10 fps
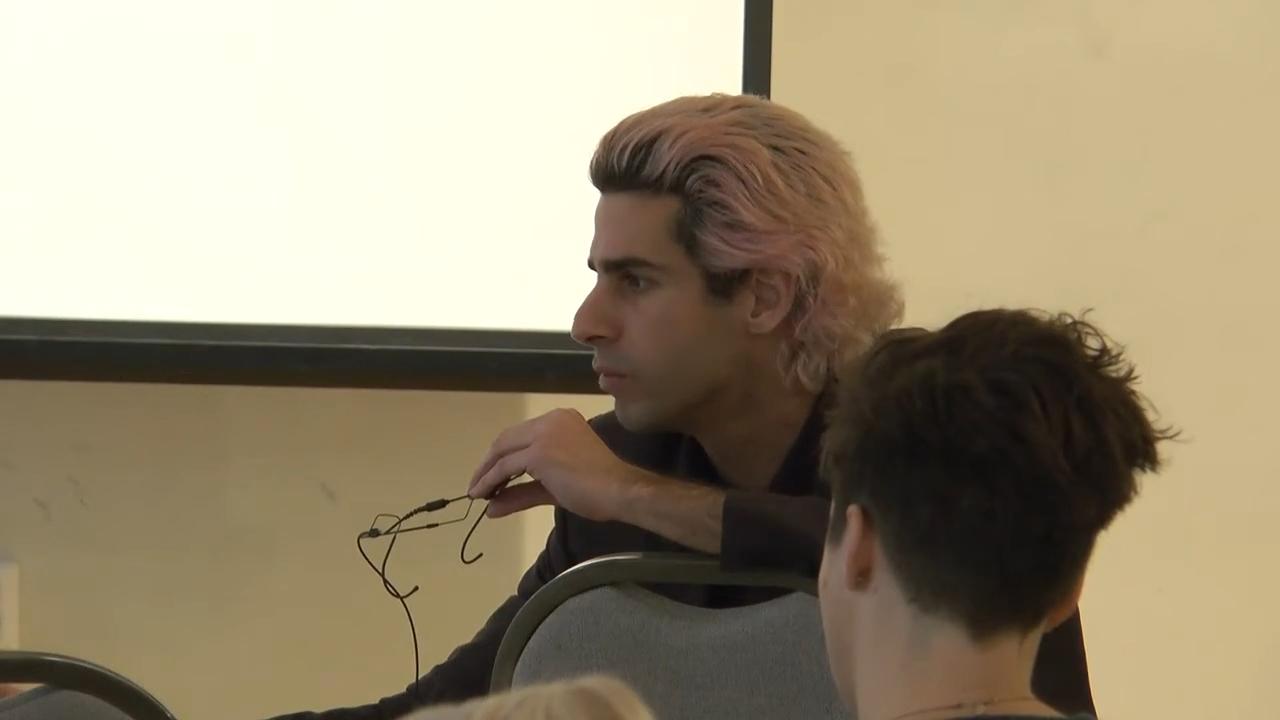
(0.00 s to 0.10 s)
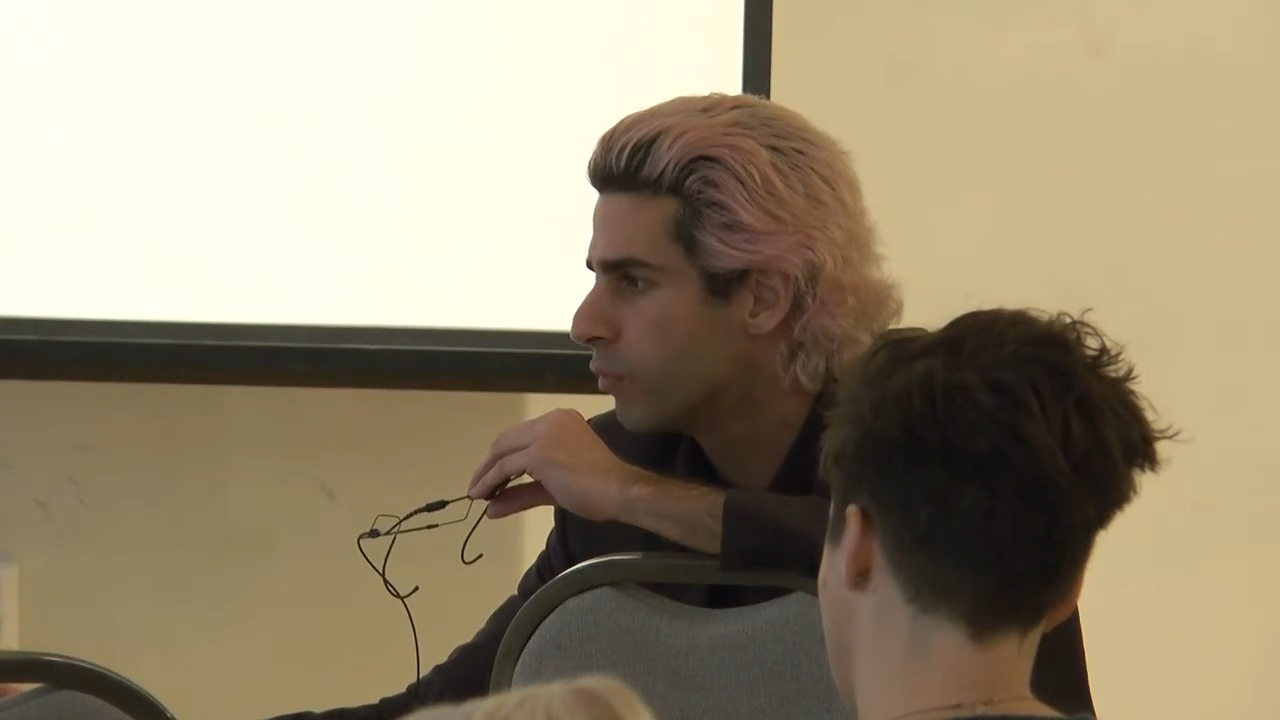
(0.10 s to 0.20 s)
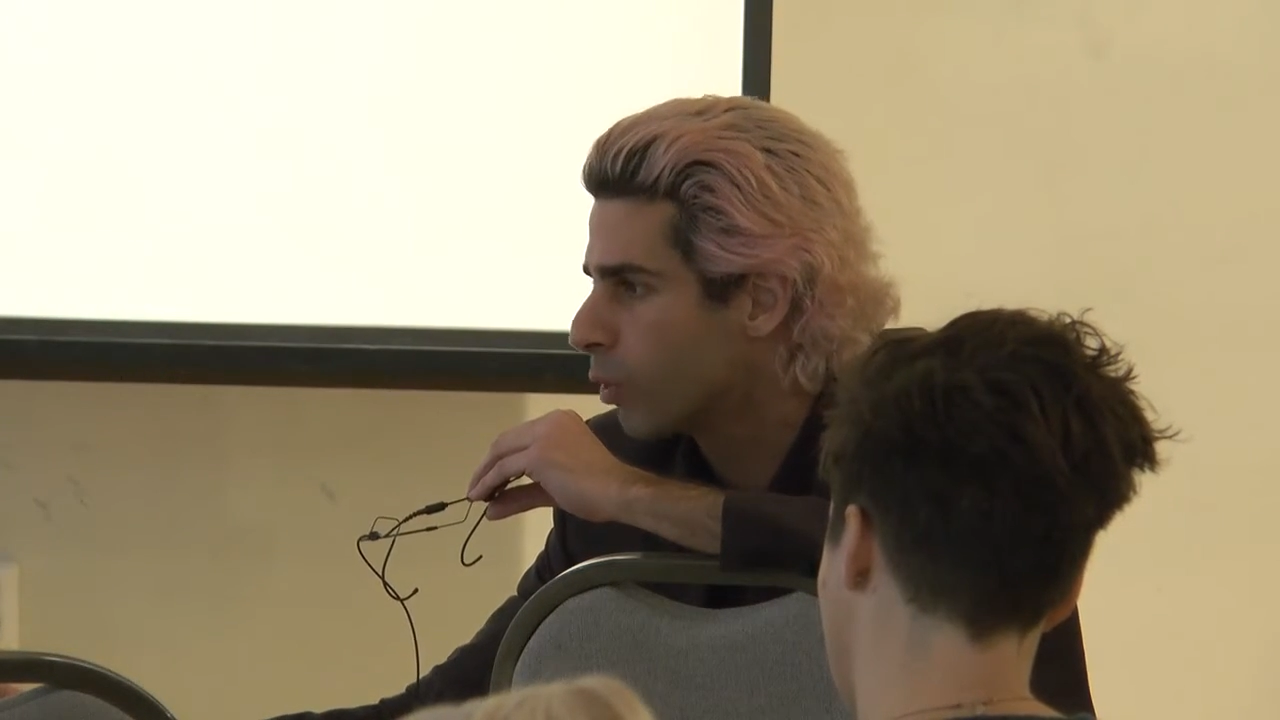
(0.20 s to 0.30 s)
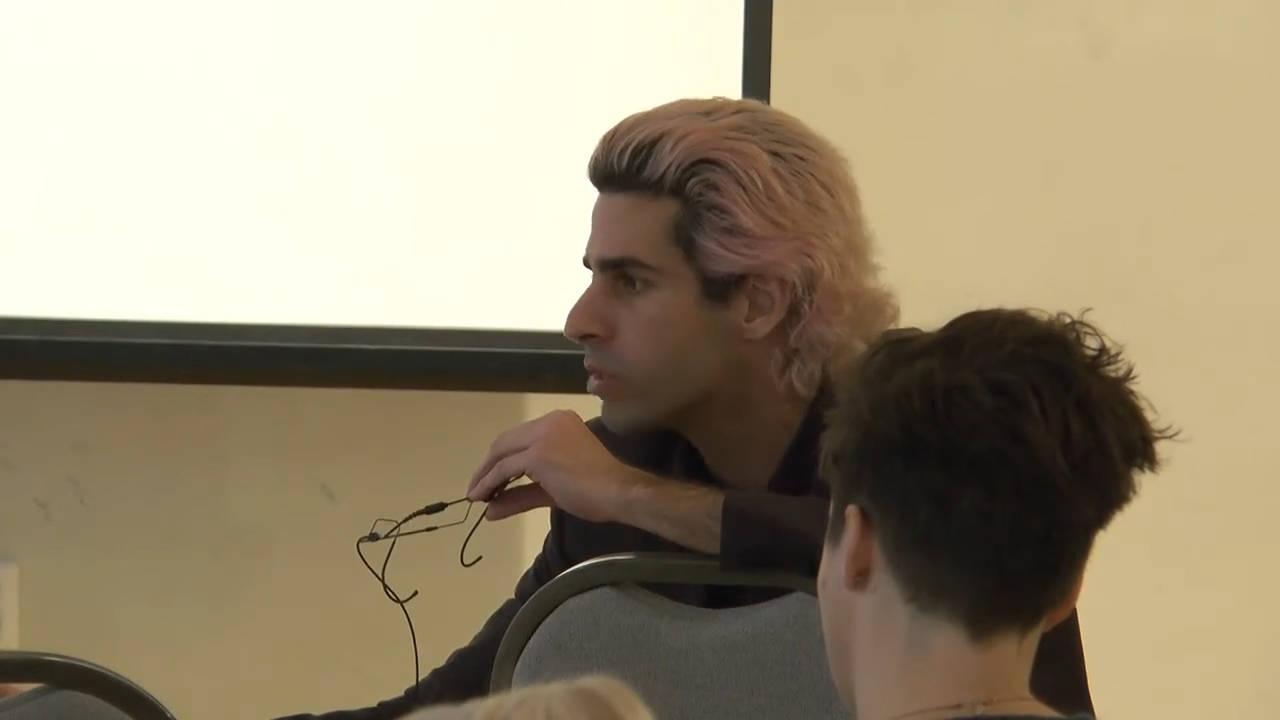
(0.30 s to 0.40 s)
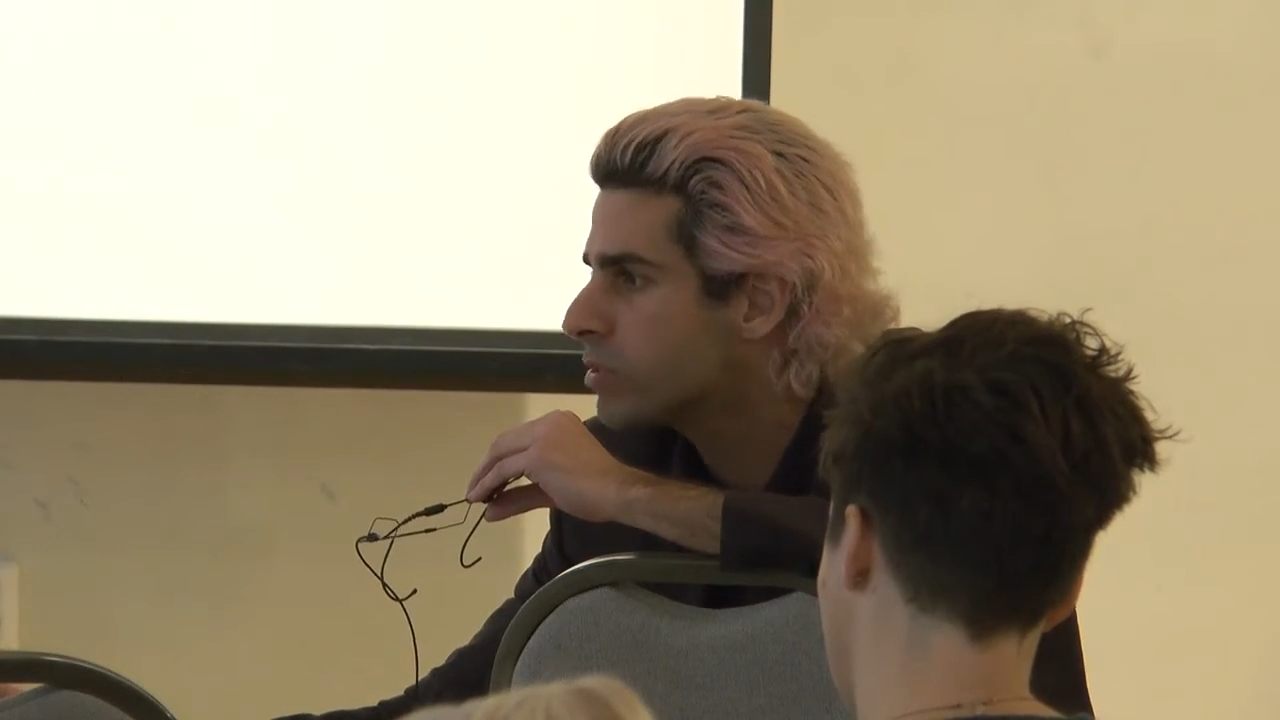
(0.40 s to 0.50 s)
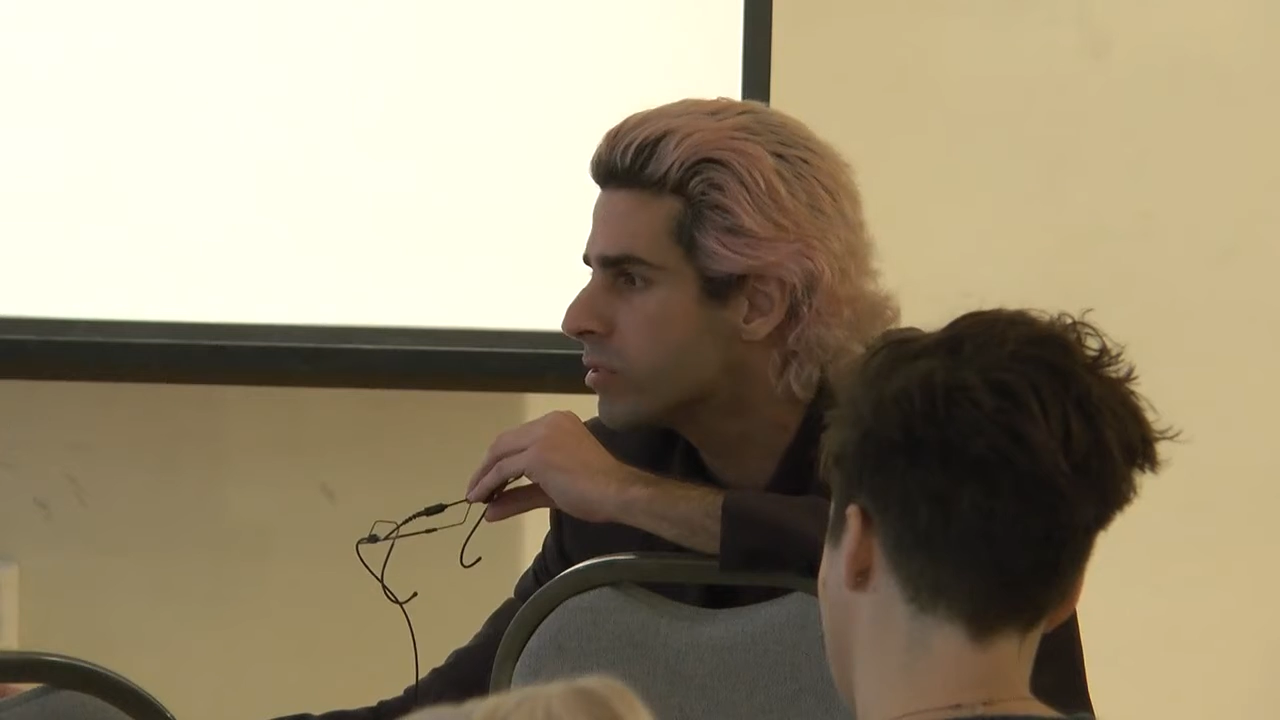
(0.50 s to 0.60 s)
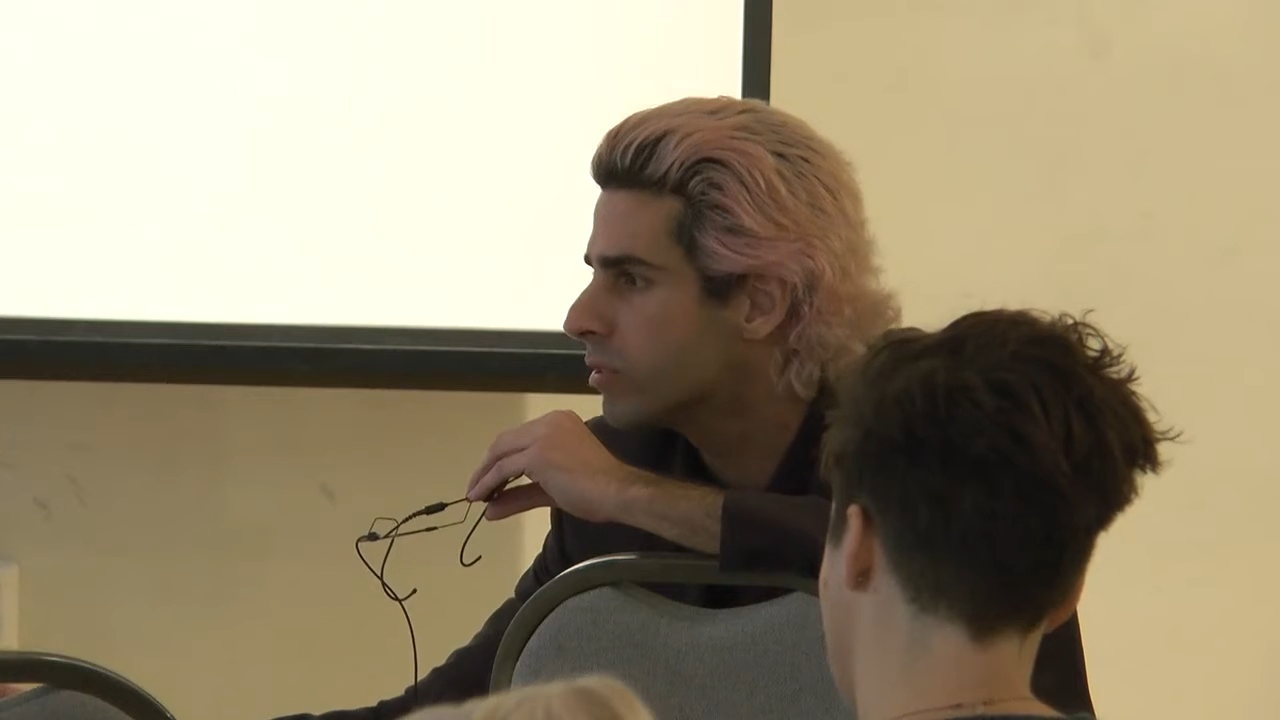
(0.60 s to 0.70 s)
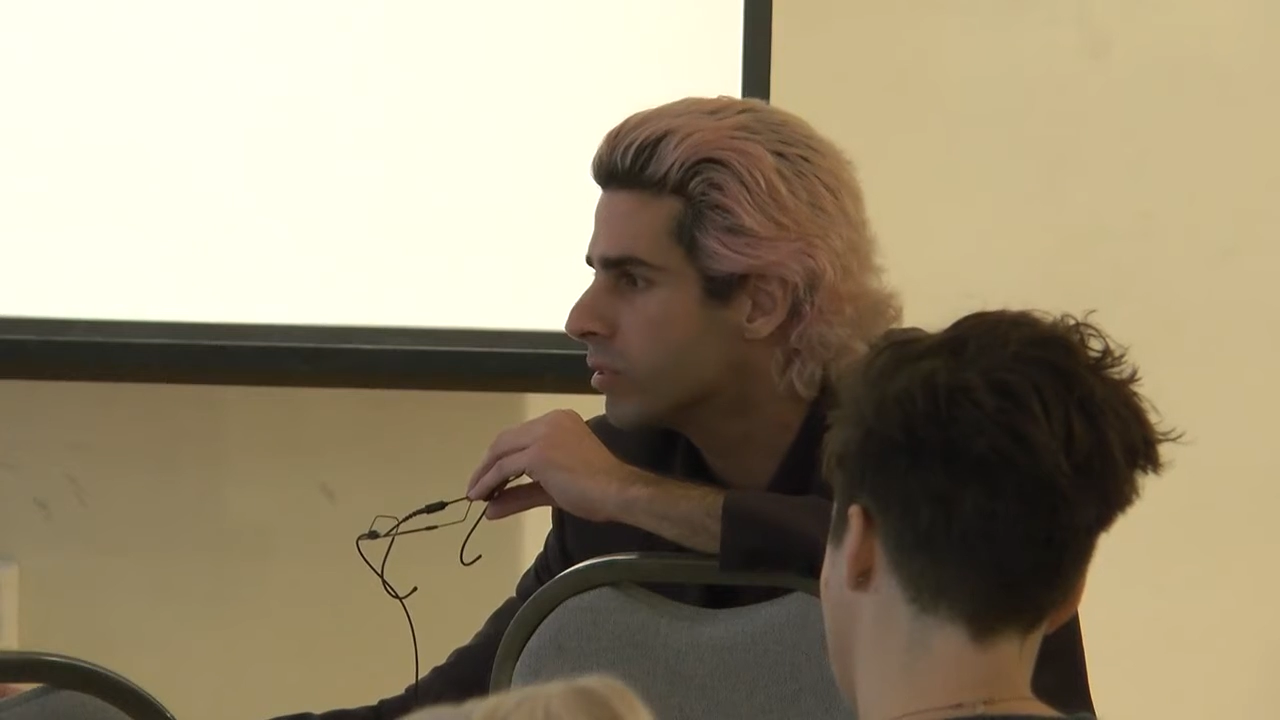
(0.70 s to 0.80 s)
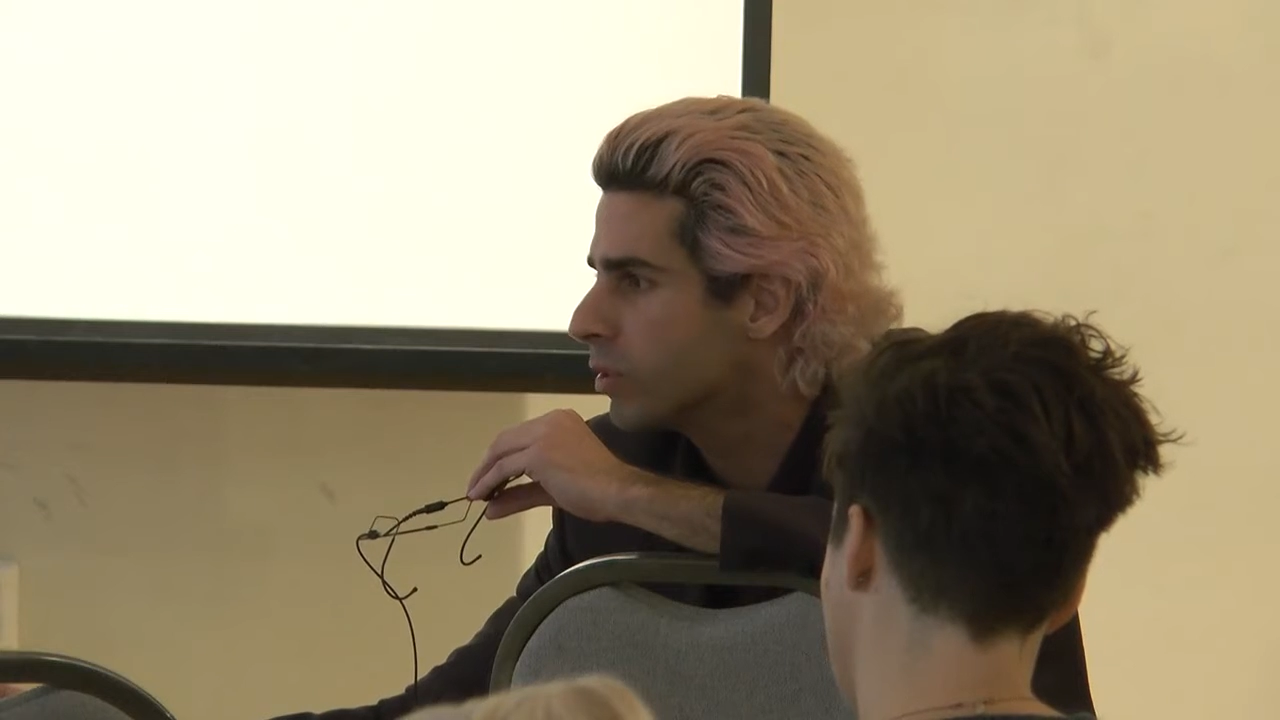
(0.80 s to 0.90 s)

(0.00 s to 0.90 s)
forced